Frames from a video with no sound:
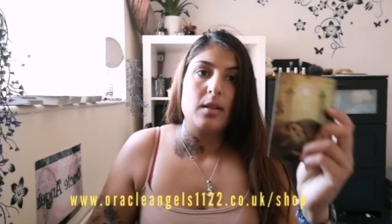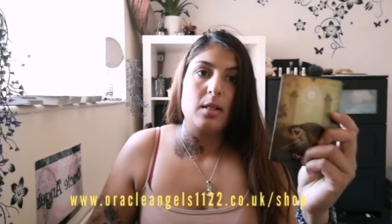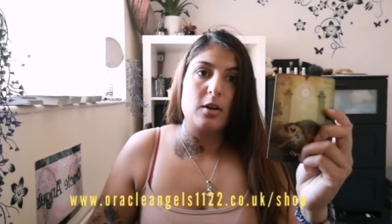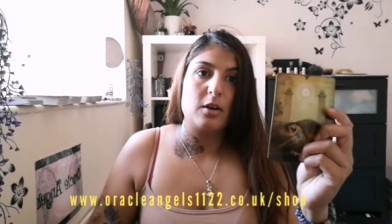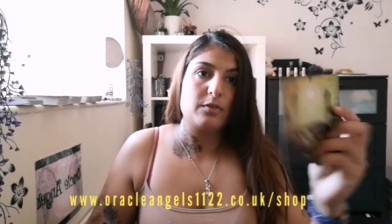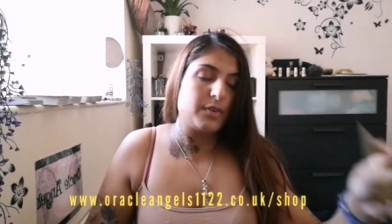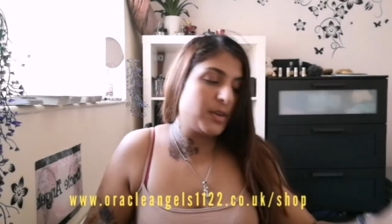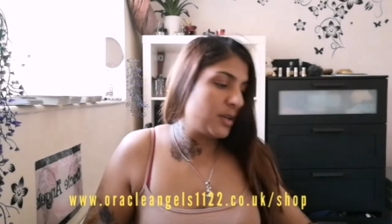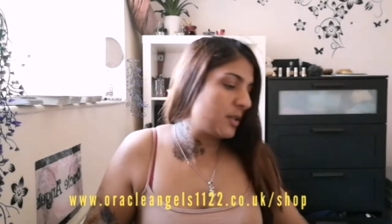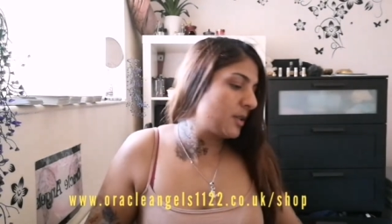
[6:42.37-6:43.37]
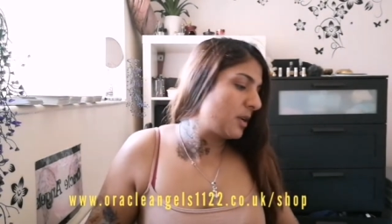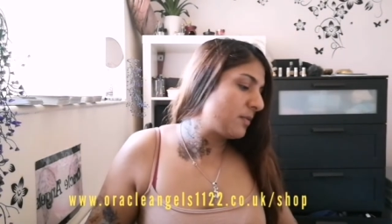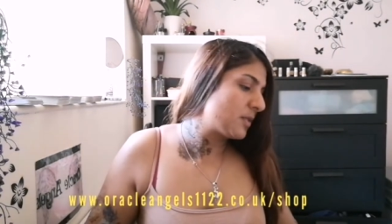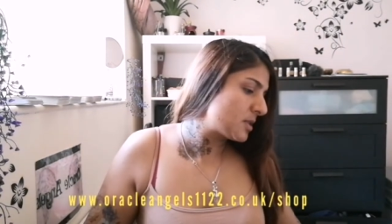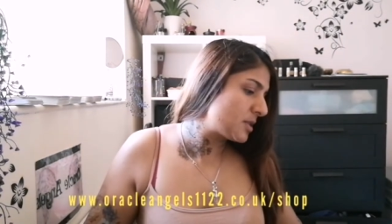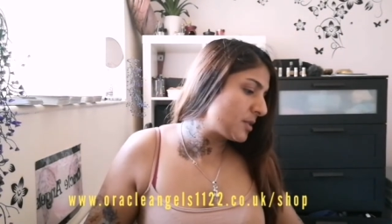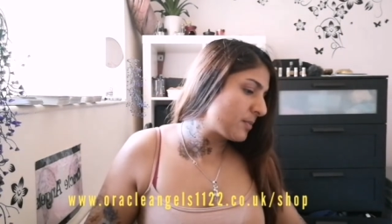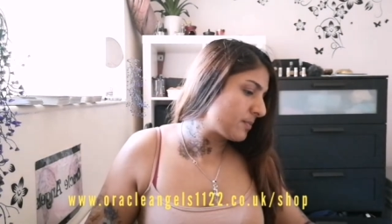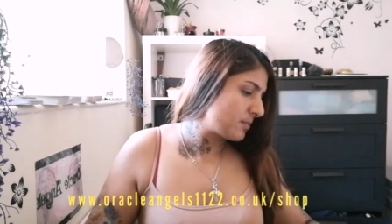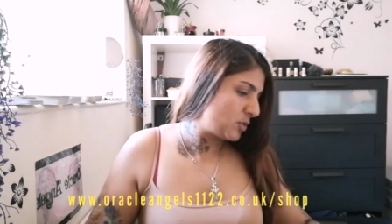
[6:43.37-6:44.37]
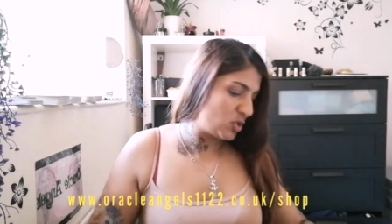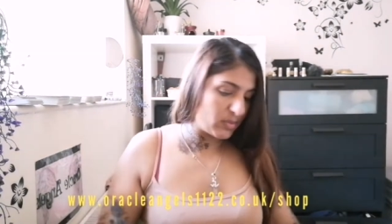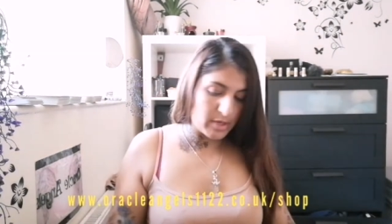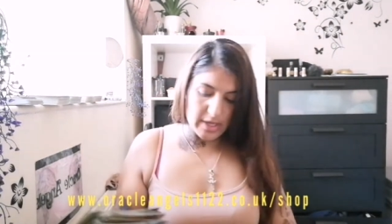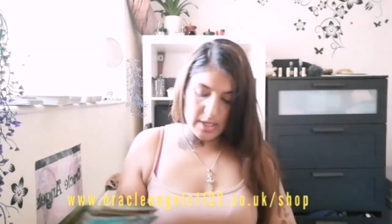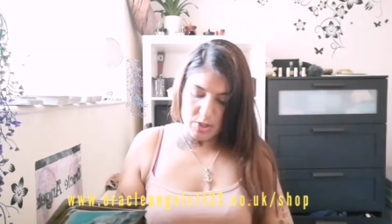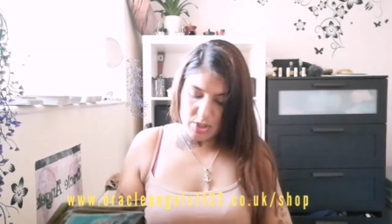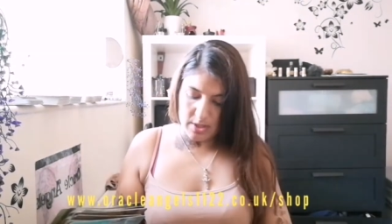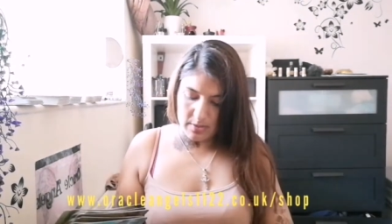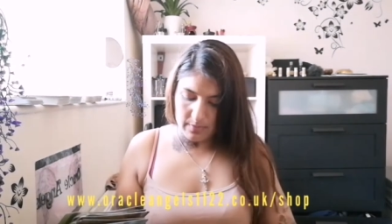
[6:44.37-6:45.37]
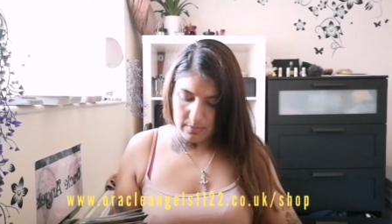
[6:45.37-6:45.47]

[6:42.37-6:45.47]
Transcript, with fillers: Love. Lovers. Gemini energy.